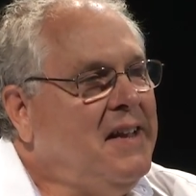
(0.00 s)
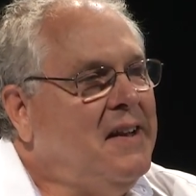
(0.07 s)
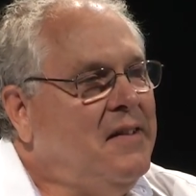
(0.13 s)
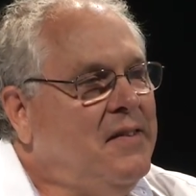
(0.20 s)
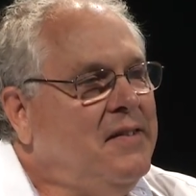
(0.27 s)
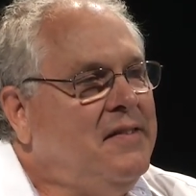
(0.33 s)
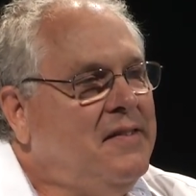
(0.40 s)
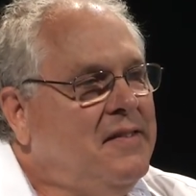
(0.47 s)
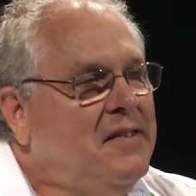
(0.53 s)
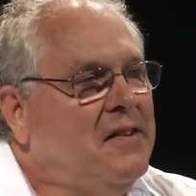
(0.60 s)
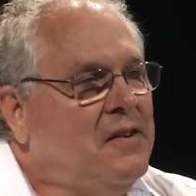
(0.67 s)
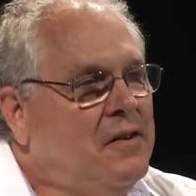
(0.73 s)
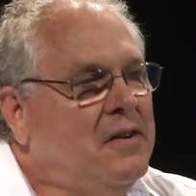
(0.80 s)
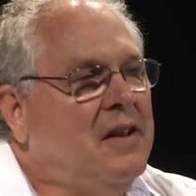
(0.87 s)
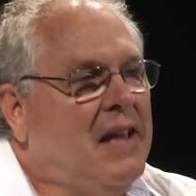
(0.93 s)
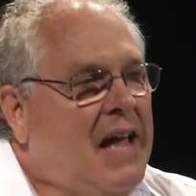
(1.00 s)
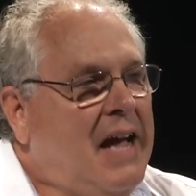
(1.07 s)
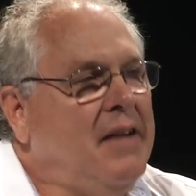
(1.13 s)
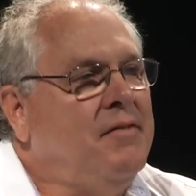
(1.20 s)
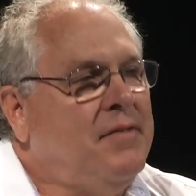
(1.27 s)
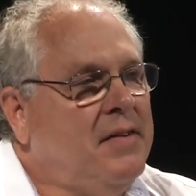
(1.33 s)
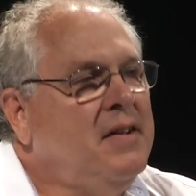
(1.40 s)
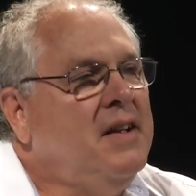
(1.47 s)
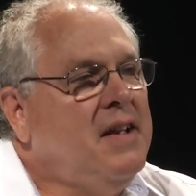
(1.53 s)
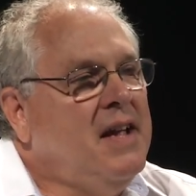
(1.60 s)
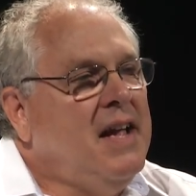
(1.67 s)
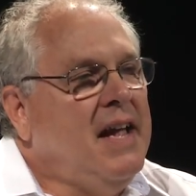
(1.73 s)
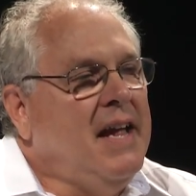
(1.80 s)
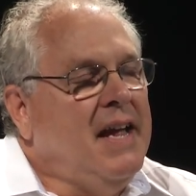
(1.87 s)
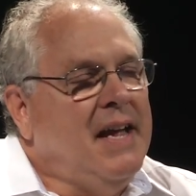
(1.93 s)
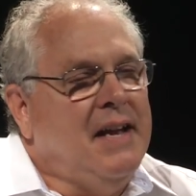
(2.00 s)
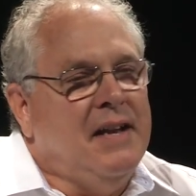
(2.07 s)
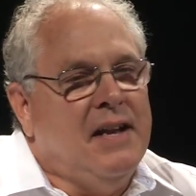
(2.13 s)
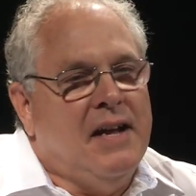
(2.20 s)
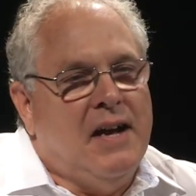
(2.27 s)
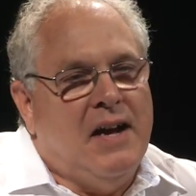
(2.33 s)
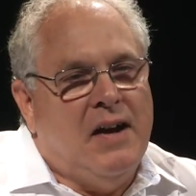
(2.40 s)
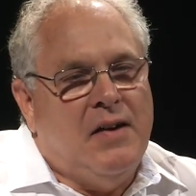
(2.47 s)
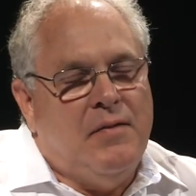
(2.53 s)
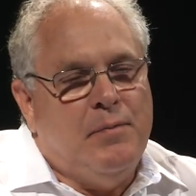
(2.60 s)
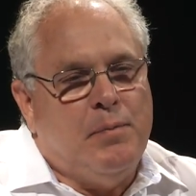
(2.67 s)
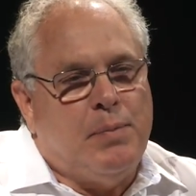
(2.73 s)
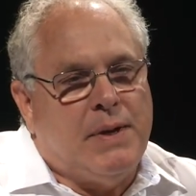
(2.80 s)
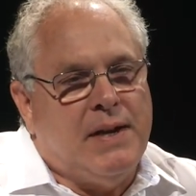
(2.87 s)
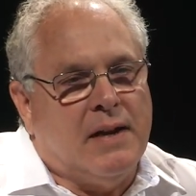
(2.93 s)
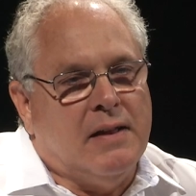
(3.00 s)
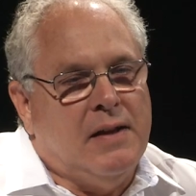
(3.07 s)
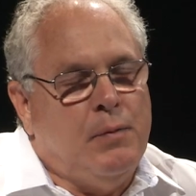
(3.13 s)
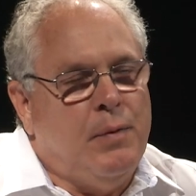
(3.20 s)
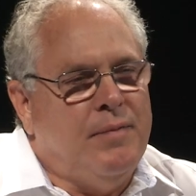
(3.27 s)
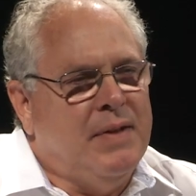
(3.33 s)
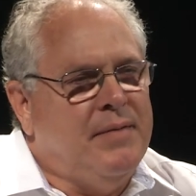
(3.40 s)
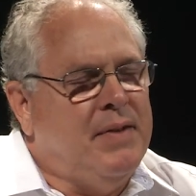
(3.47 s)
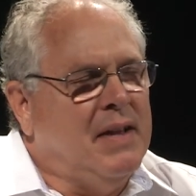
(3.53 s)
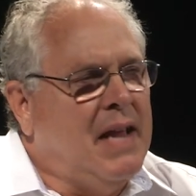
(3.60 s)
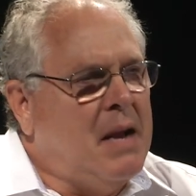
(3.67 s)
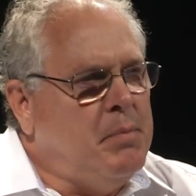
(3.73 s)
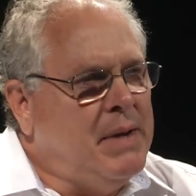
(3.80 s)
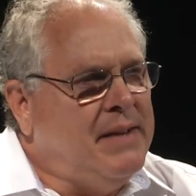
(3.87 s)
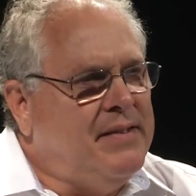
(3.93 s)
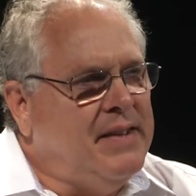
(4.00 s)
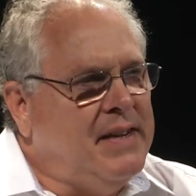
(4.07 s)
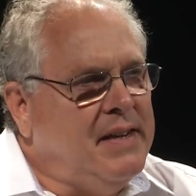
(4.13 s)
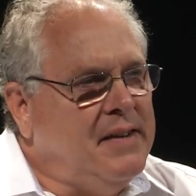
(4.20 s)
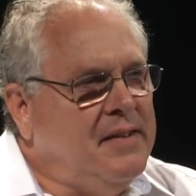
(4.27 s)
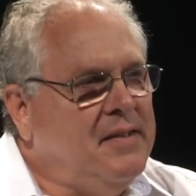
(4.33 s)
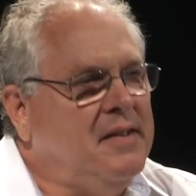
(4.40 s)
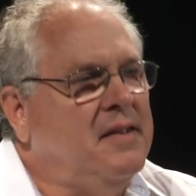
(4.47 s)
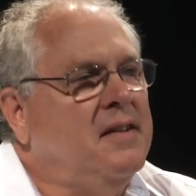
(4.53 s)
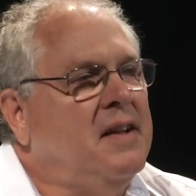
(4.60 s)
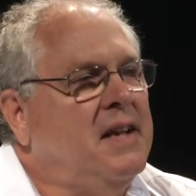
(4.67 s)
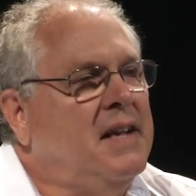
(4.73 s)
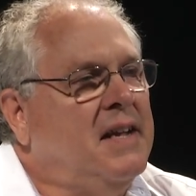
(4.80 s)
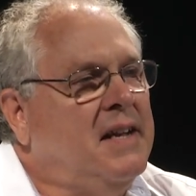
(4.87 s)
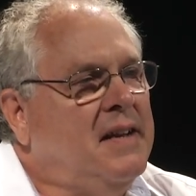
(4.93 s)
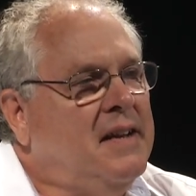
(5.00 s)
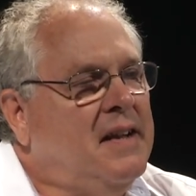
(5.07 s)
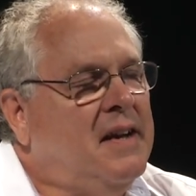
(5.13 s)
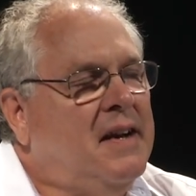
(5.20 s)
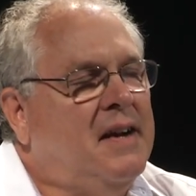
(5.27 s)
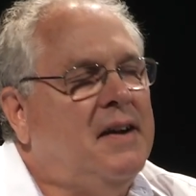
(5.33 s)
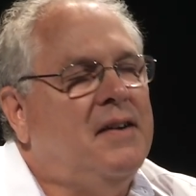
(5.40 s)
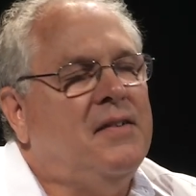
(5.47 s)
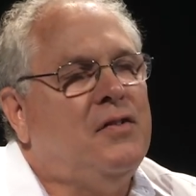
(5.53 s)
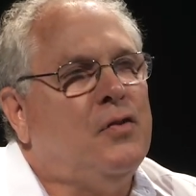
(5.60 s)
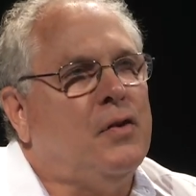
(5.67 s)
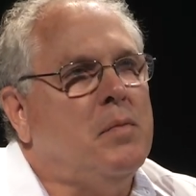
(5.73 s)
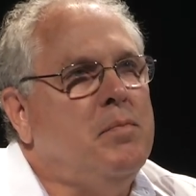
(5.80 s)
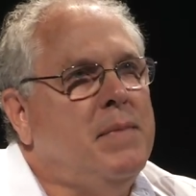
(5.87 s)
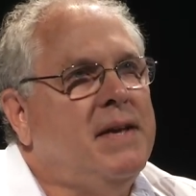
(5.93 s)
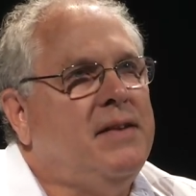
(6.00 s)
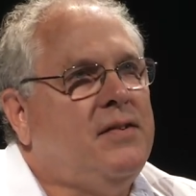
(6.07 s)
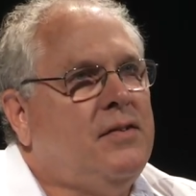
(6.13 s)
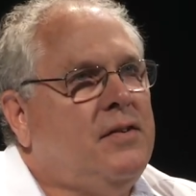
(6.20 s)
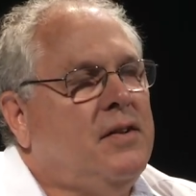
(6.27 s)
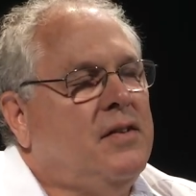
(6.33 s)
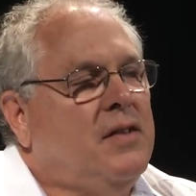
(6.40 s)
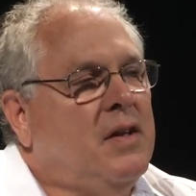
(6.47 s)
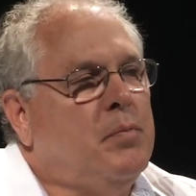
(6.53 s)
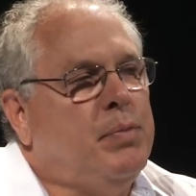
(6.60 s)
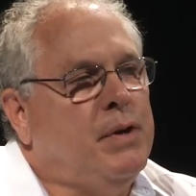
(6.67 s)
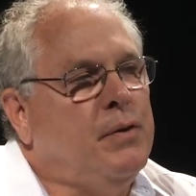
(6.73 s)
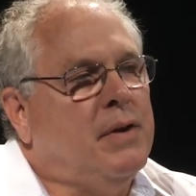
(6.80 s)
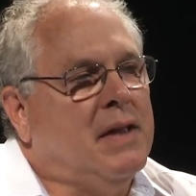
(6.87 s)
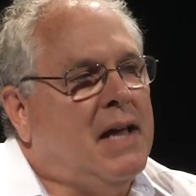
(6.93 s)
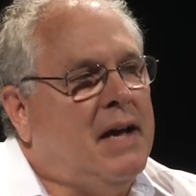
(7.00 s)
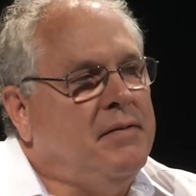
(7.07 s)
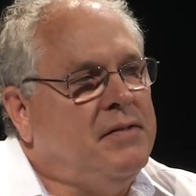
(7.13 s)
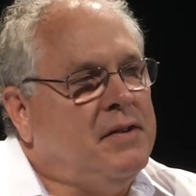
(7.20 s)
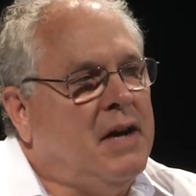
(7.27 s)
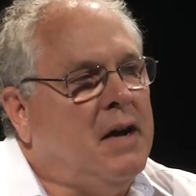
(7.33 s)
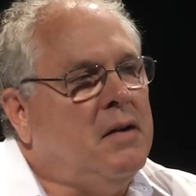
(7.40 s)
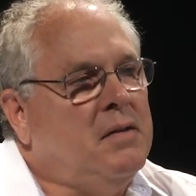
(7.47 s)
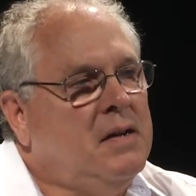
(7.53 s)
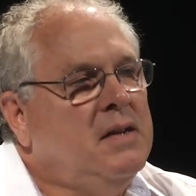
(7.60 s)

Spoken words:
this is a good life. And particularly, we've lived in a lot of big cities and sort of missed the Paducah lifestyle.